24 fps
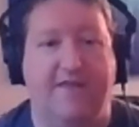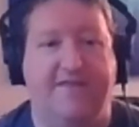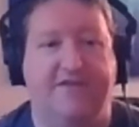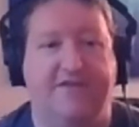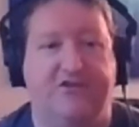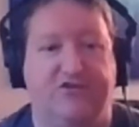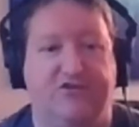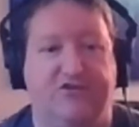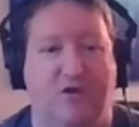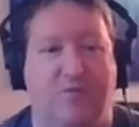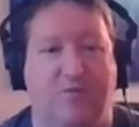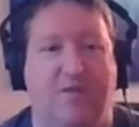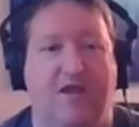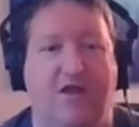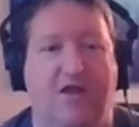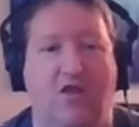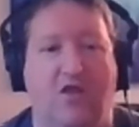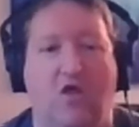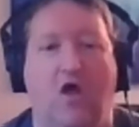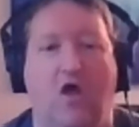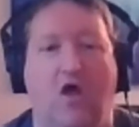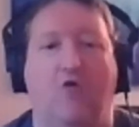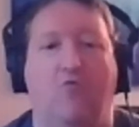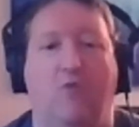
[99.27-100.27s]
that's drumming
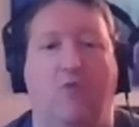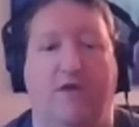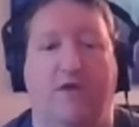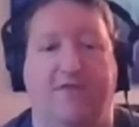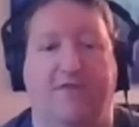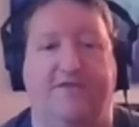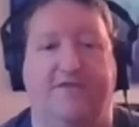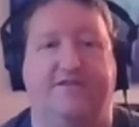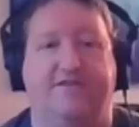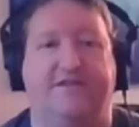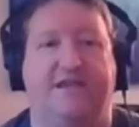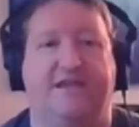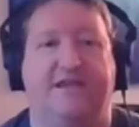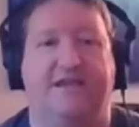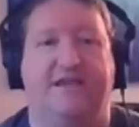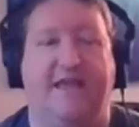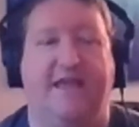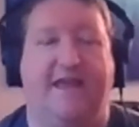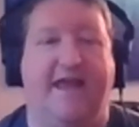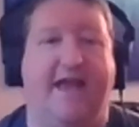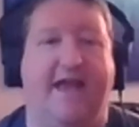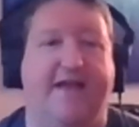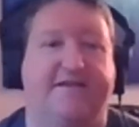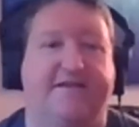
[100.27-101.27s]
along with us can
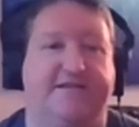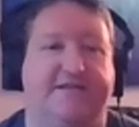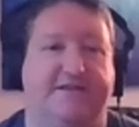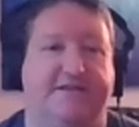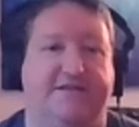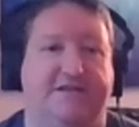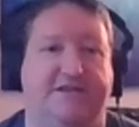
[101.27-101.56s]
get access